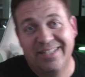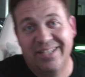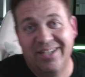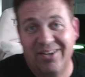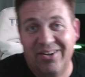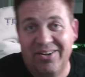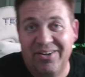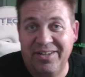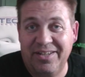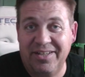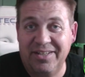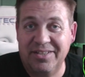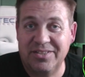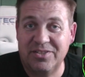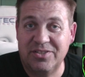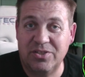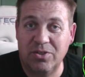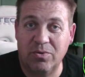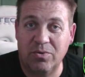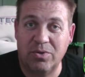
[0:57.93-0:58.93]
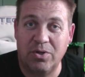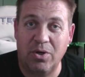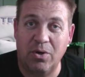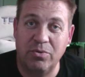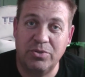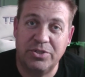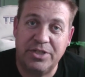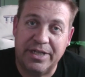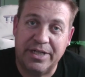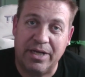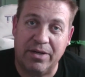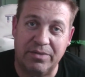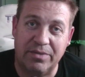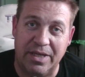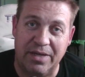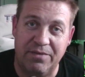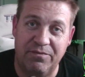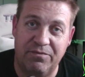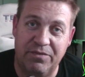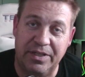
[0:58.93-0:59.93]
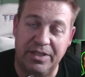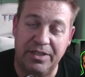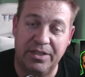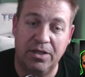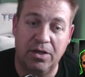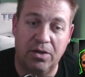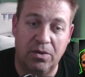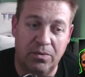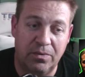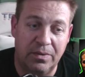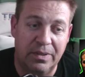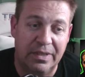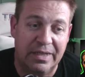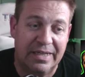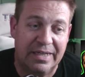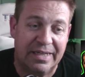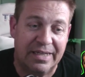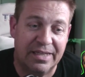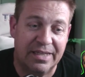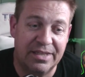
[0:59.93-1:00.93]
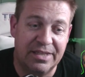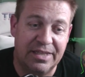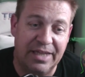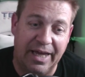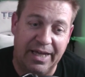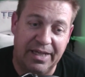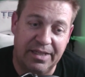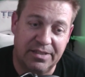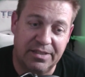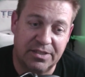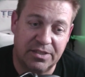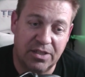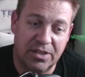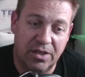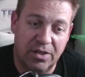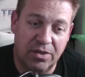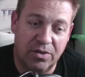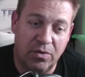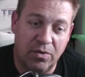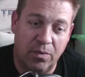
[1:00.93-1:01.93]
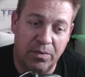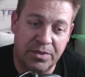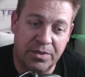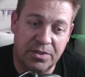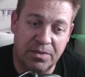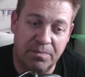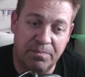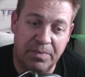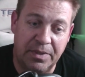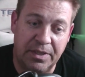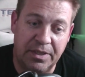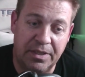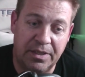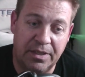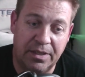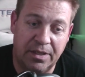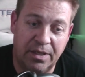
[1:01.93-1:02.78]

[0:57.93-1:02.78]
All right, so go check out that video. That's going to be,